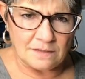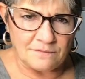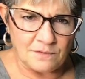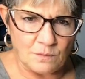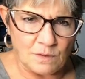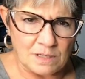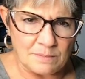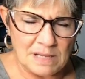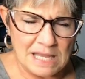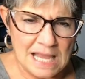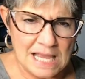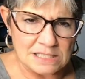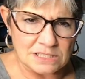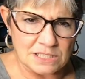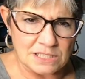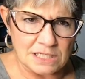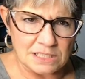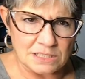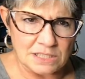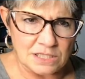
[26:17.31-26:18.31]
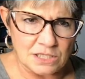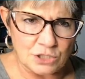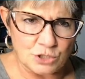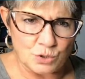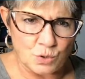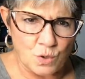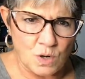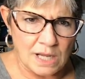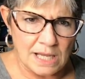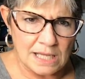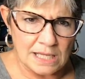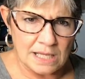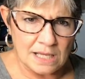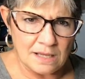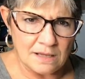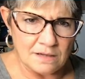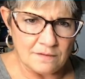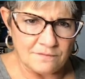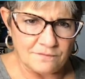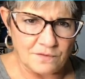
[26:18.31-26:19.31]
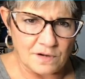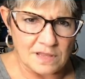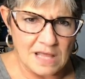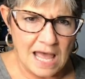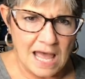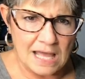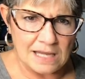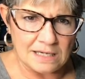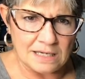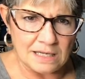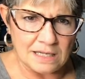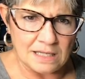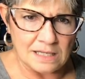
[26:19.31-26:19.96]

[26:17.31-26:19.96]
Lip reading: If you want to be entered into the drawing for that